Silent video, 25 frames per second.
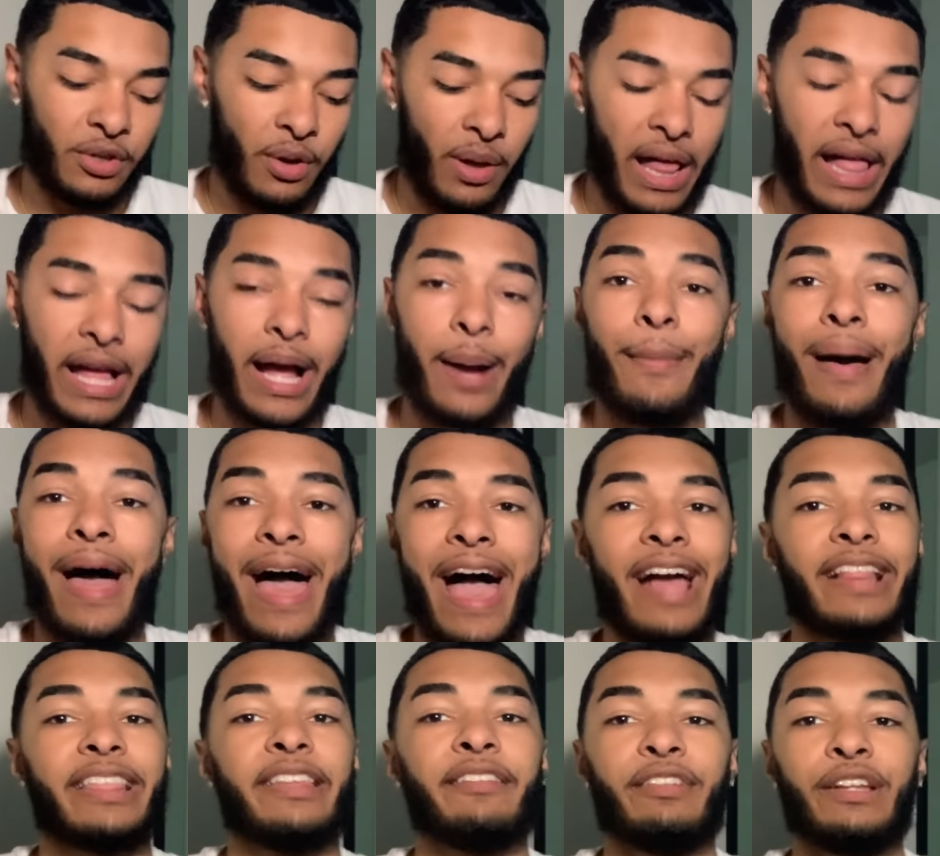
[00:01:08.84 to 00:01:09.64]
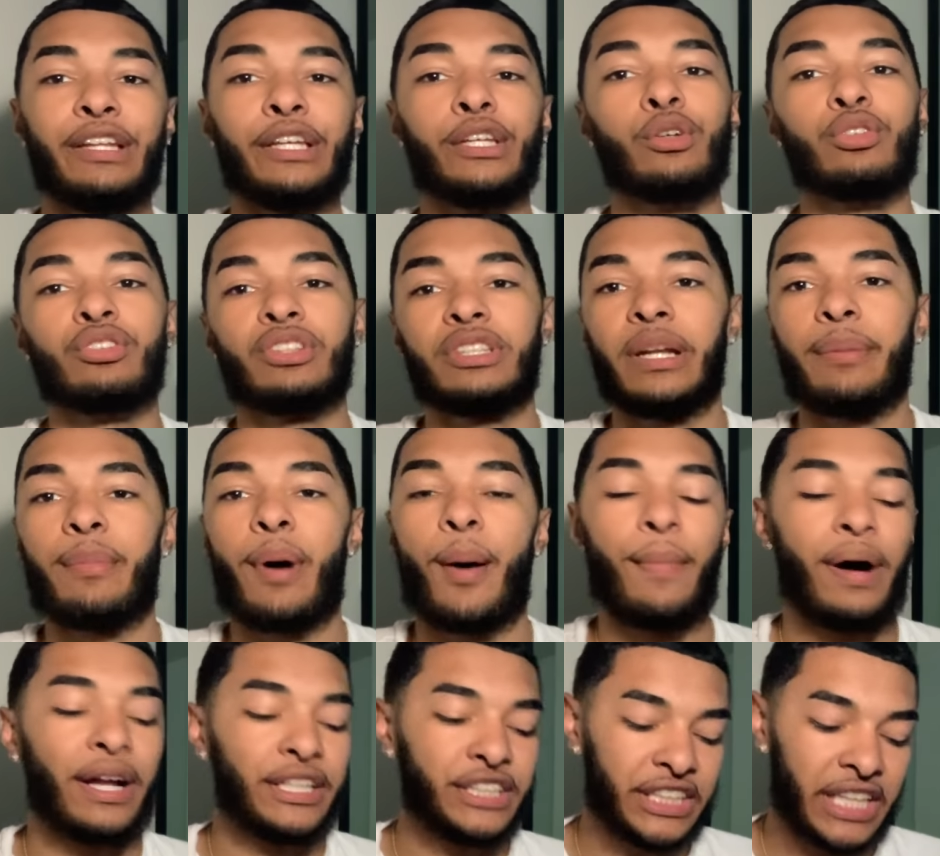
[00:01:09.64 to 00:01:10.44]
like I'm actively using them on
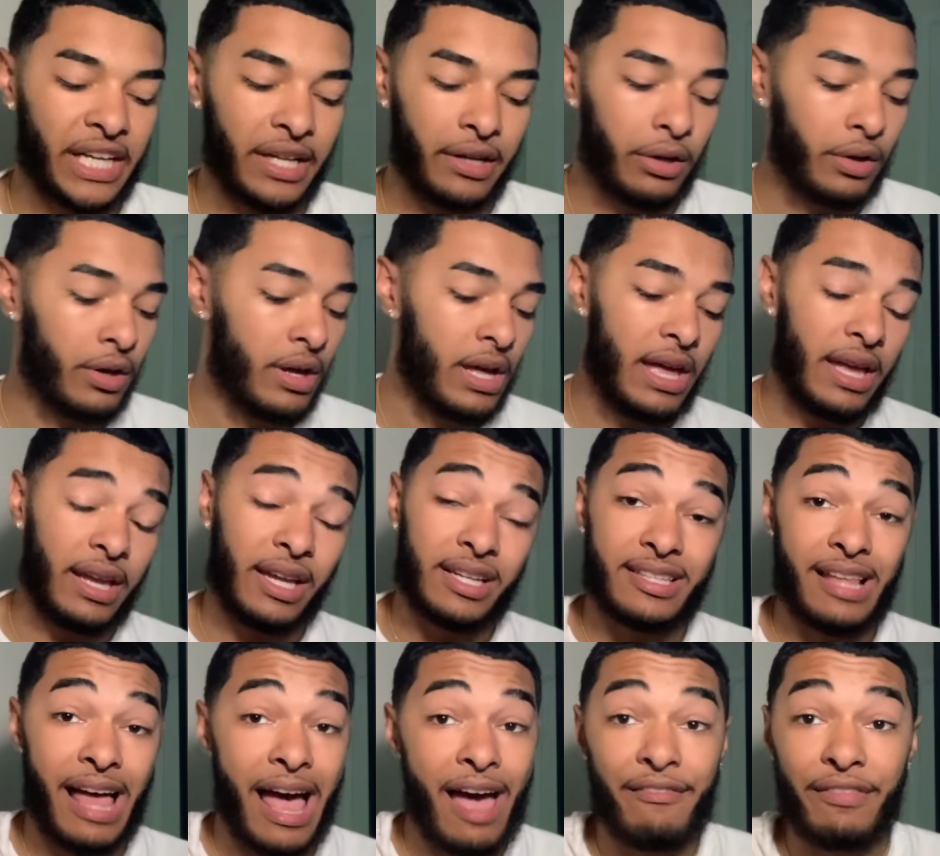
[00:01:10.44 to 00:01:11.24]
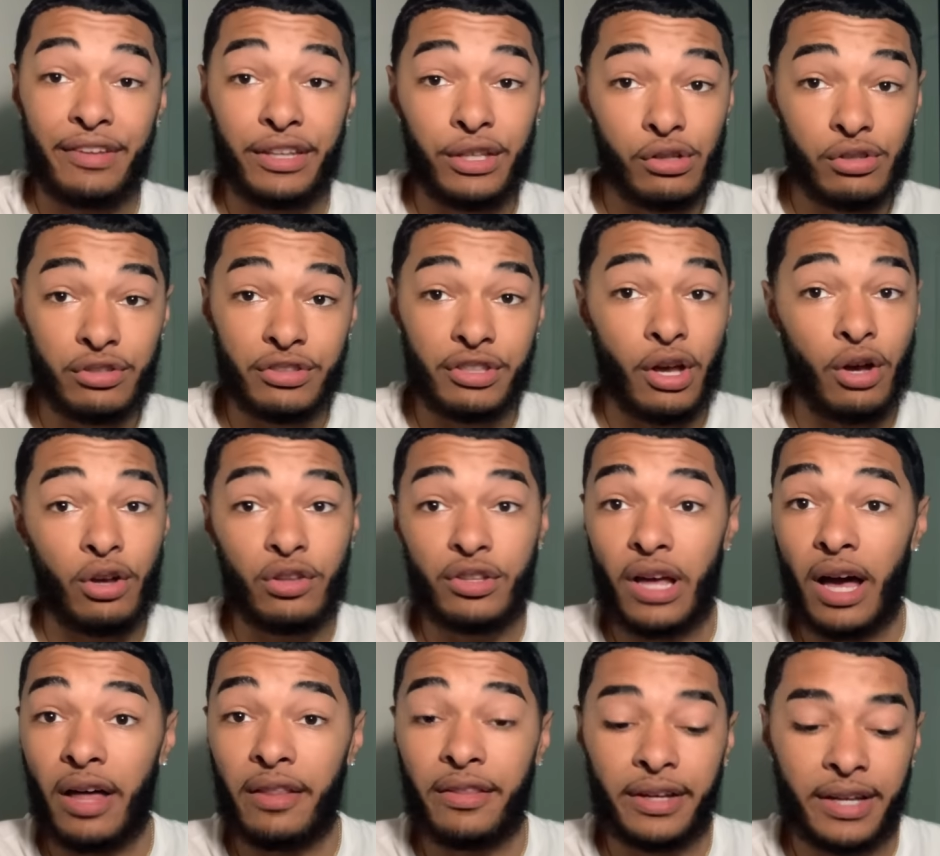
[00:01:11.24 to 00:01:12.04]
my channel because I haven't used
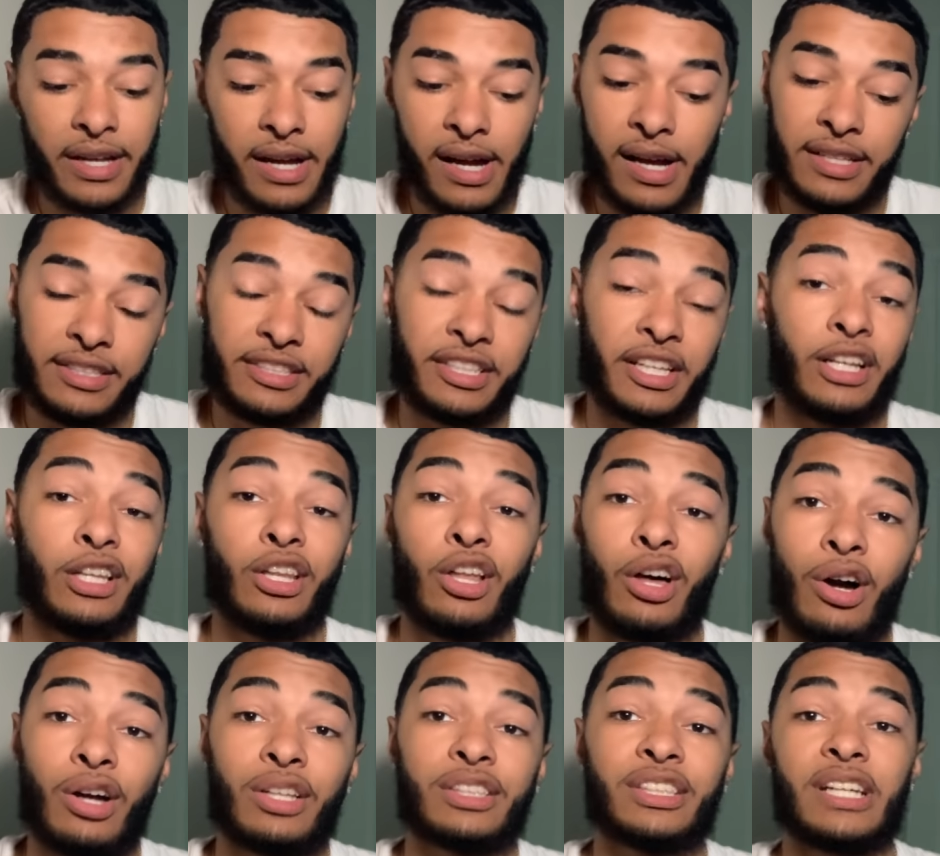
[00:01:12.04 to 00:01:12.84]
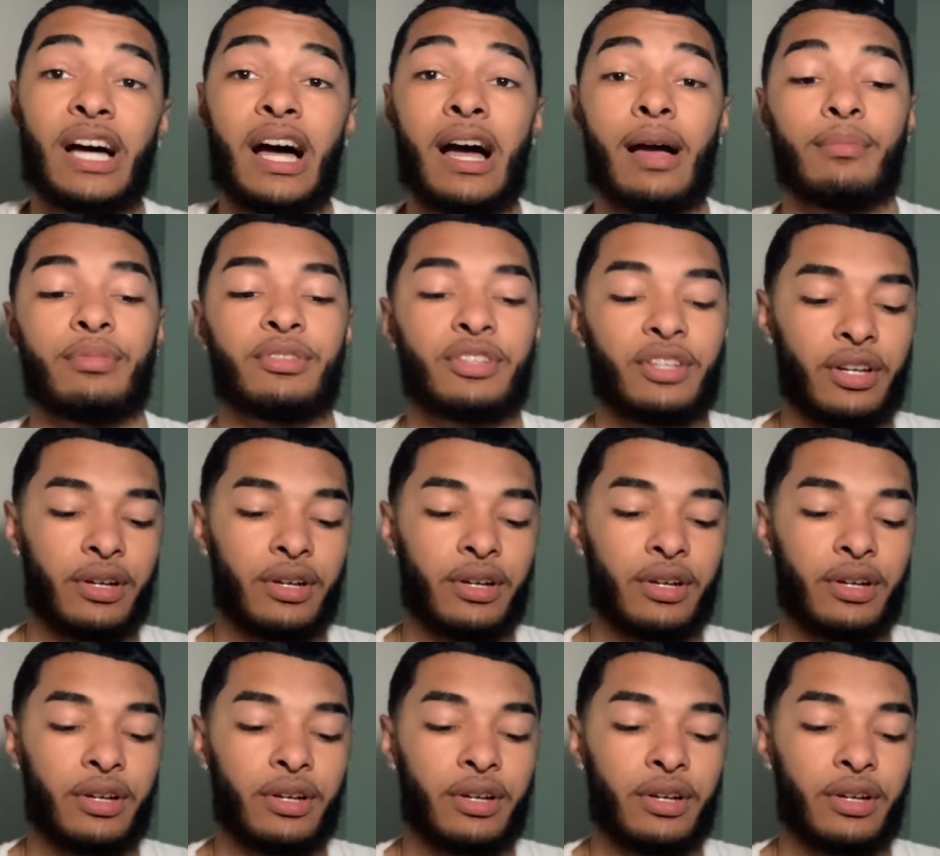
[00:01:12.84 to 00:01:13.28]
those other guns in a long time. So,